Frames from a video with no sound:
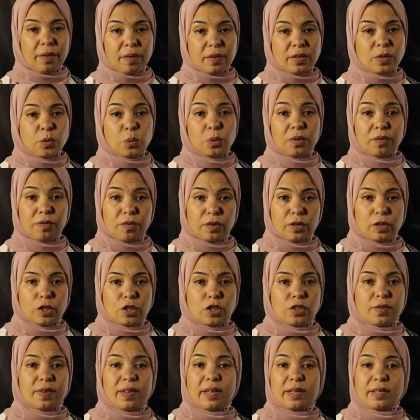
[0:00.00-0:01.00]
this, we
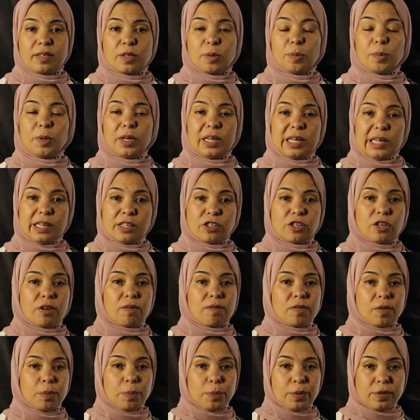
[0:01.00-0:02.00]
finished the explanation
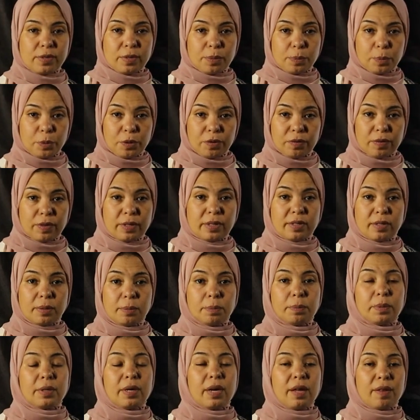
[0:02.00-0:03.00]
of the present perfect
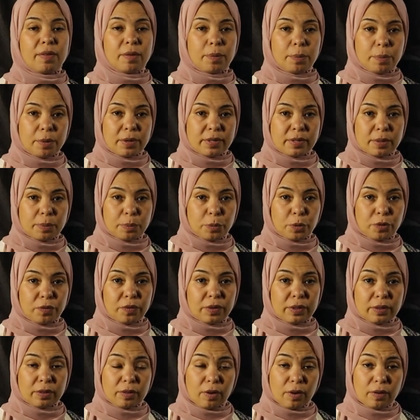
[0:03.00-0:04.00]
simple and the present
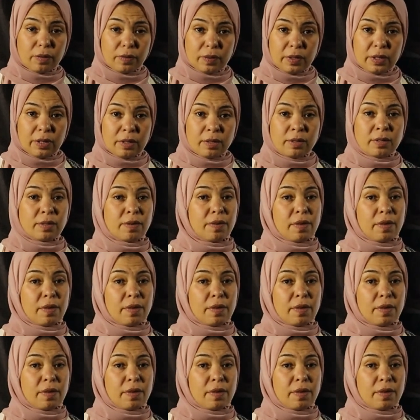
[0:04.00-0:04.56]
perfect continuous.